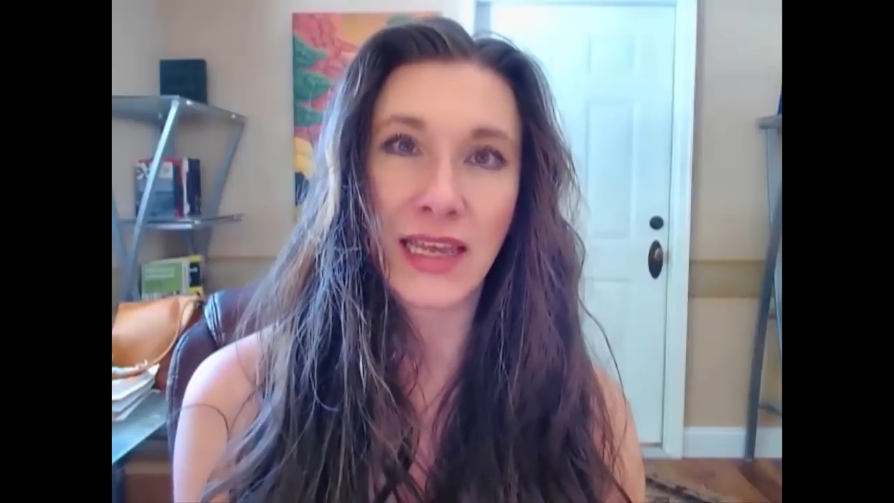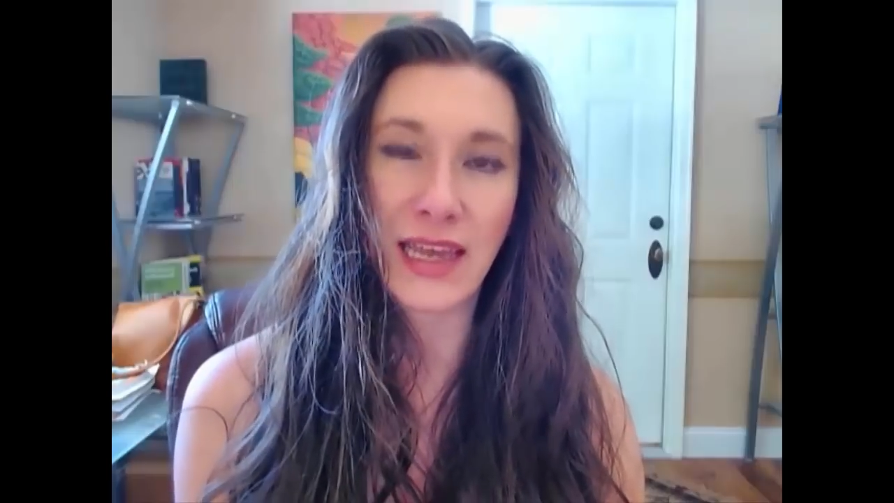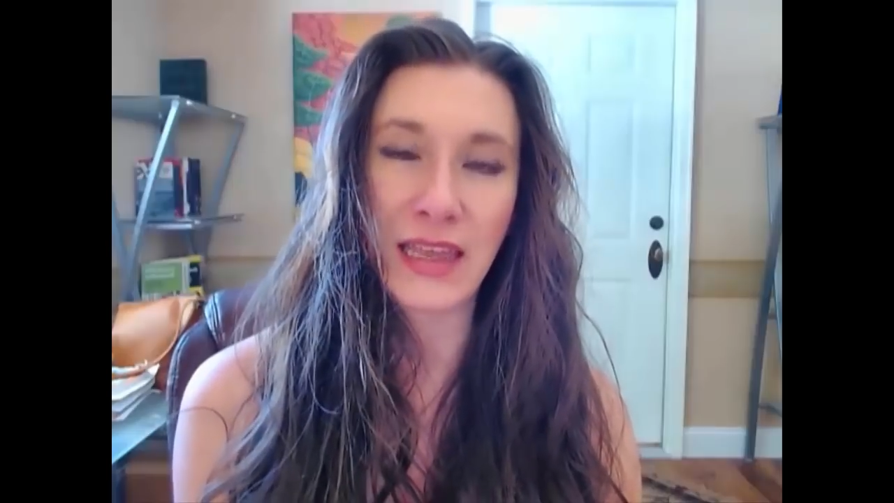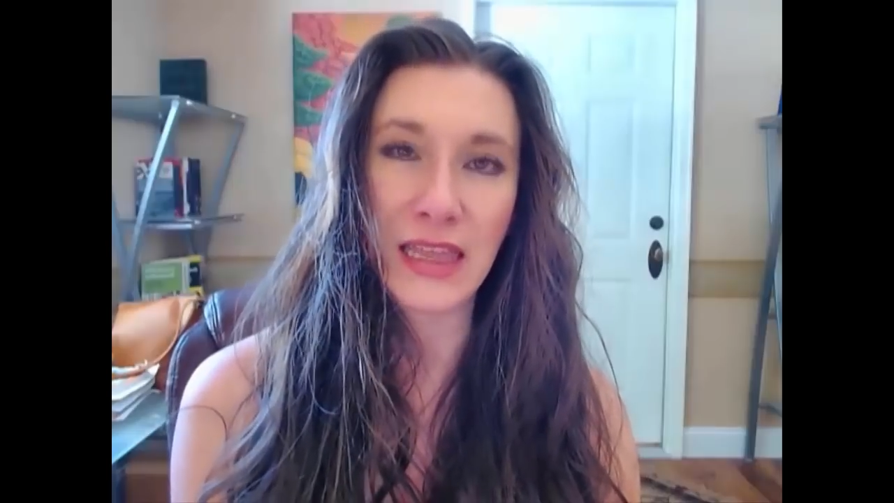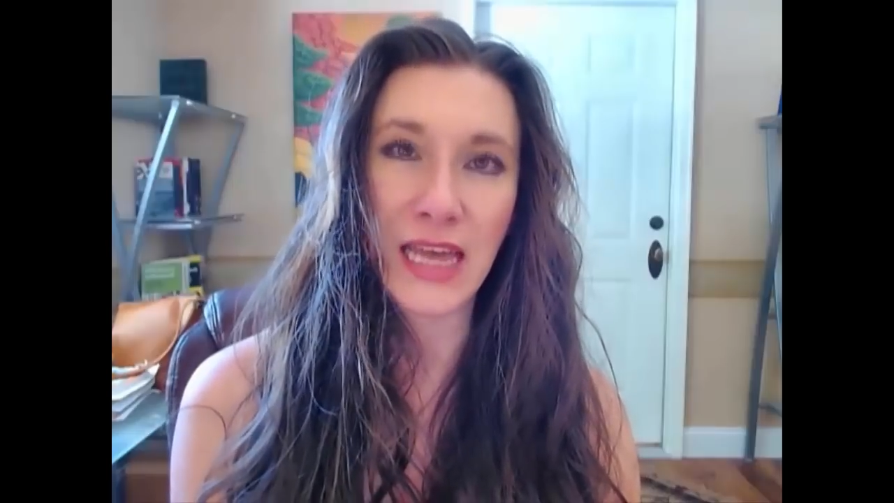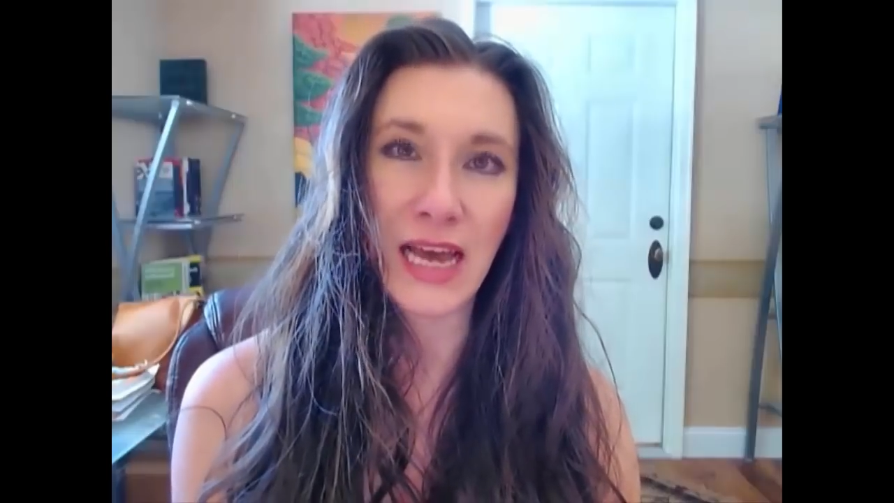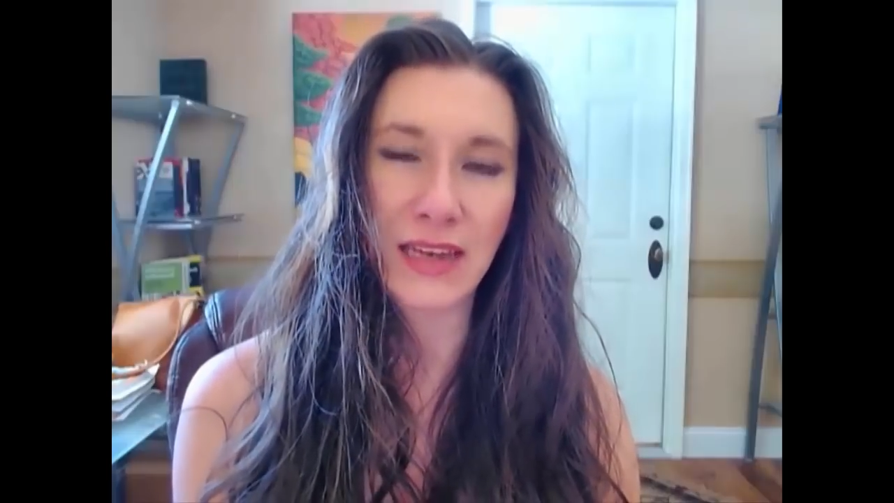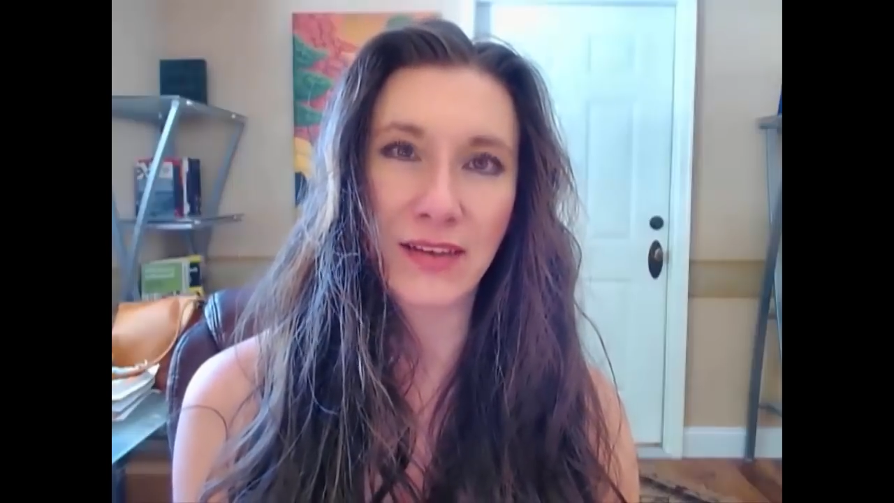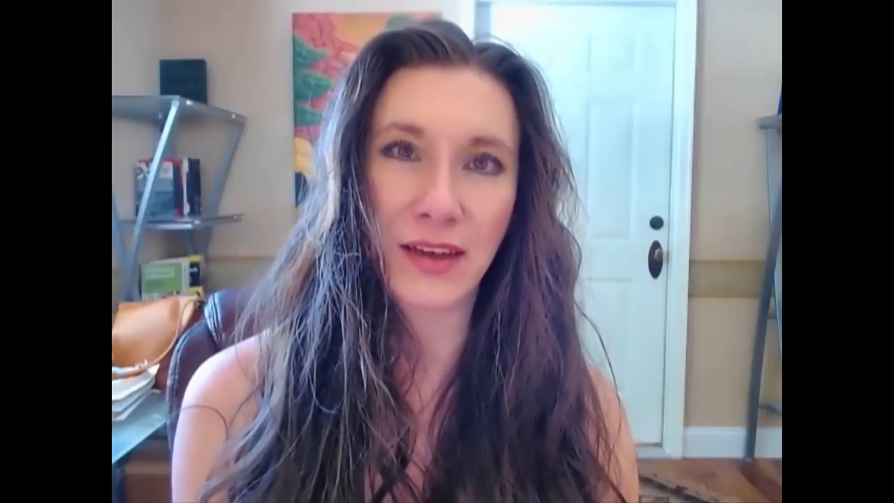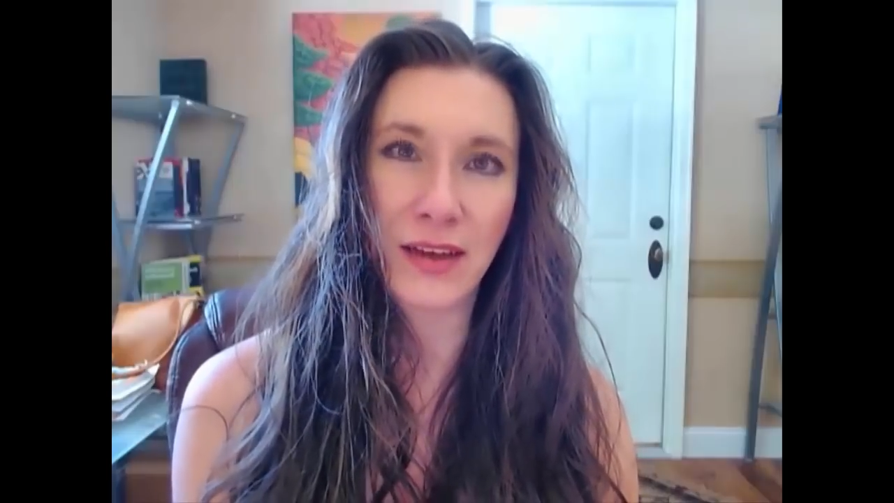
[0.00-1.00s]
in
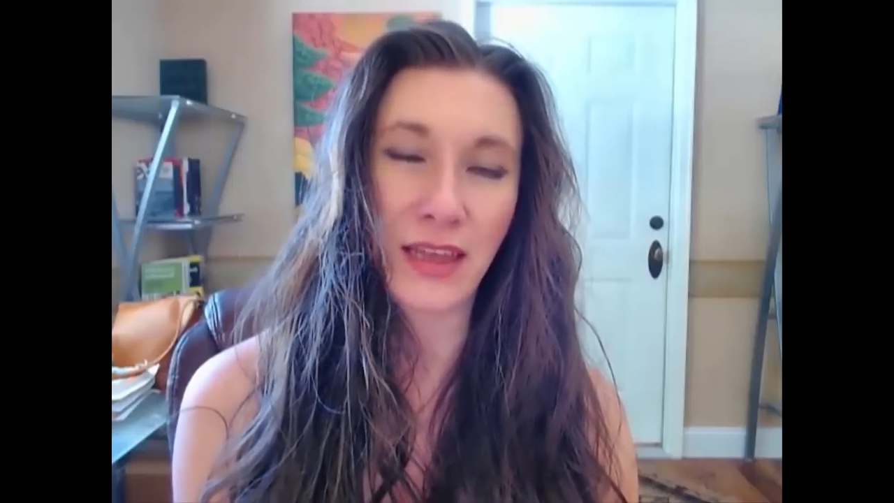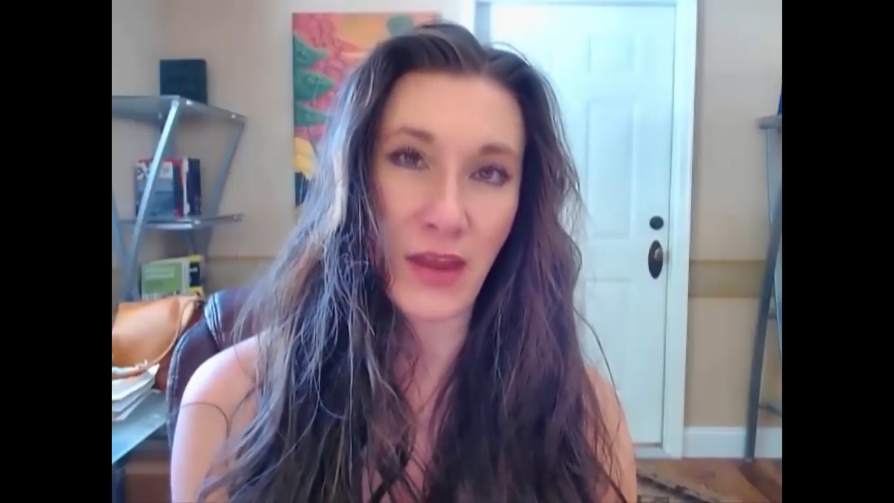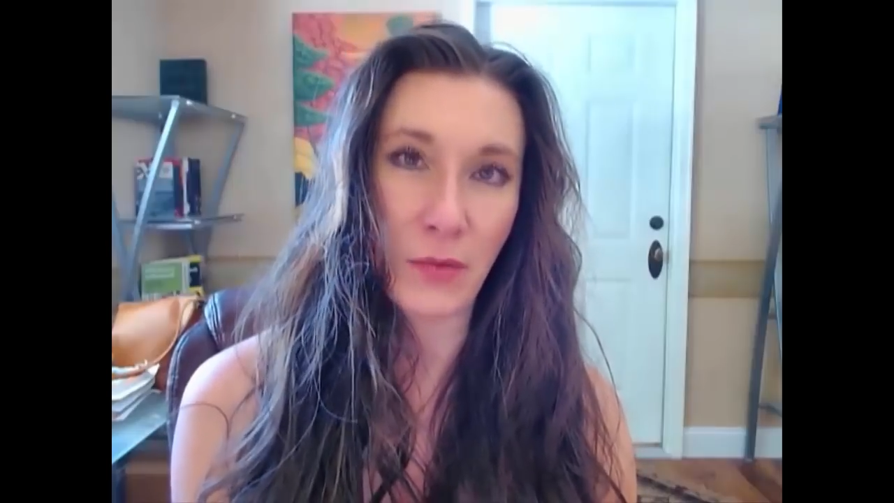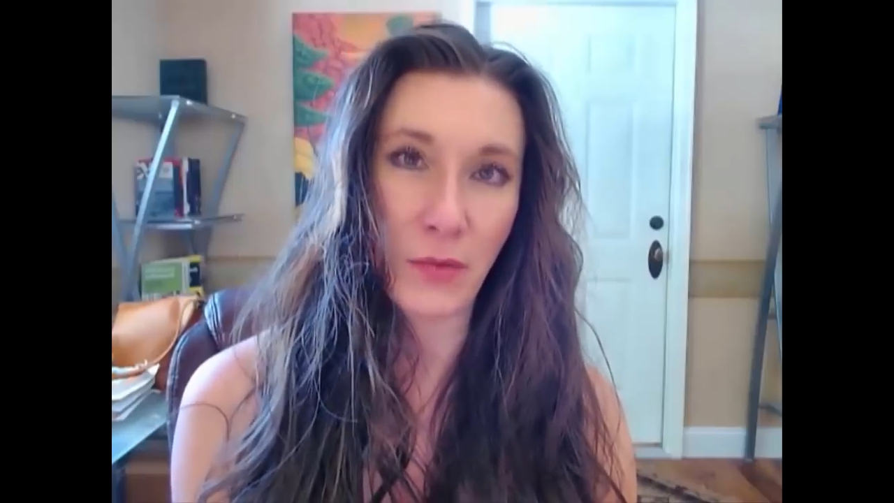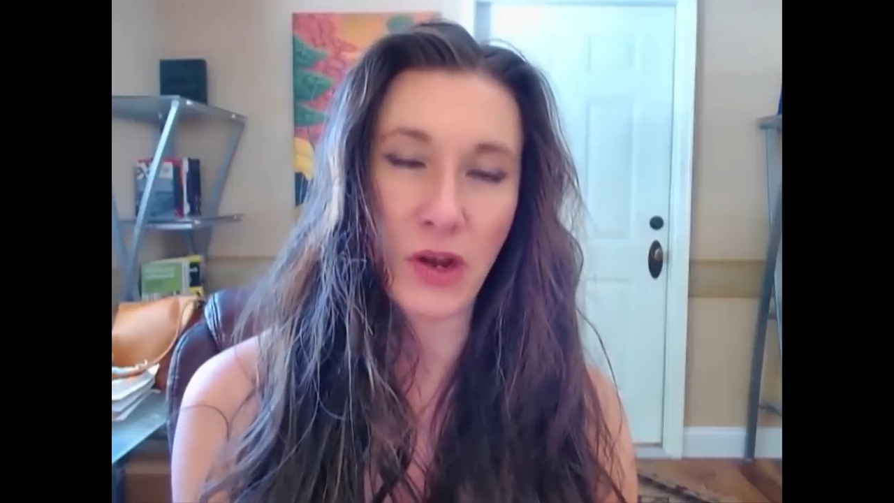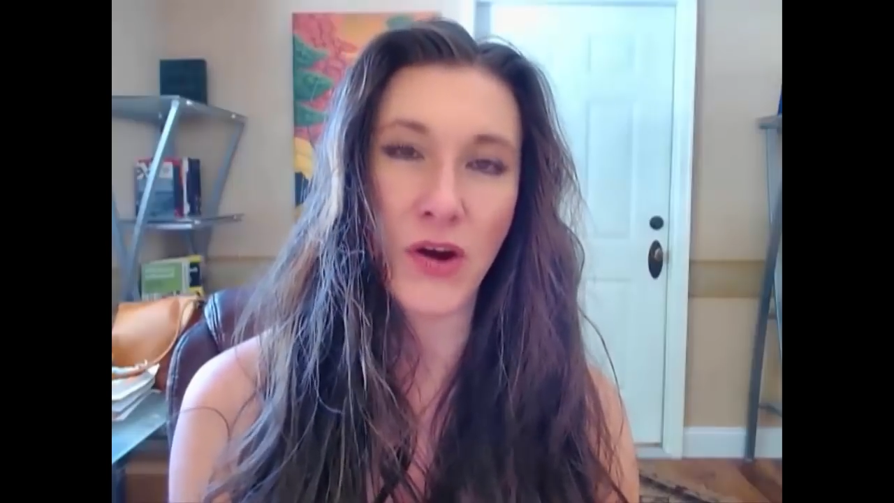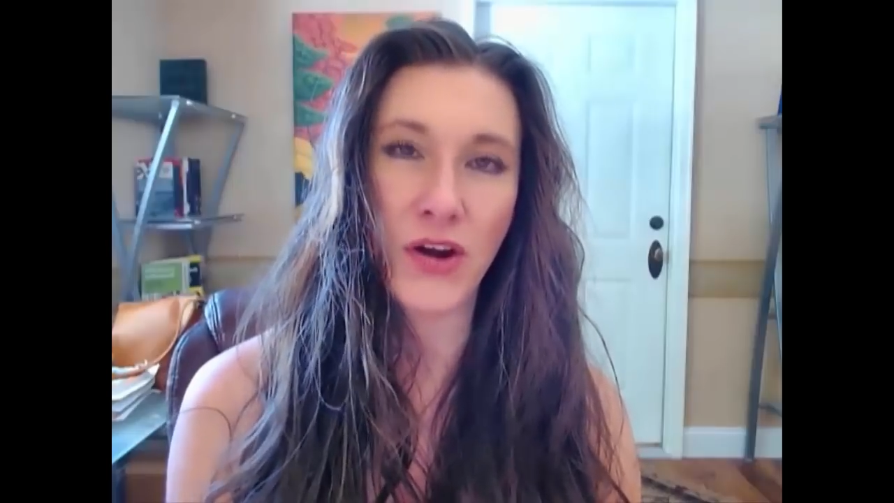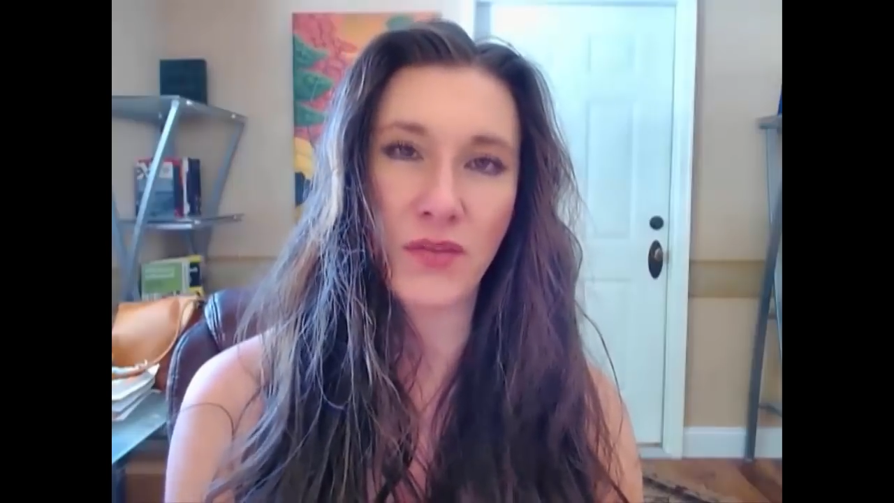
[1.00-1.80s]
that regard.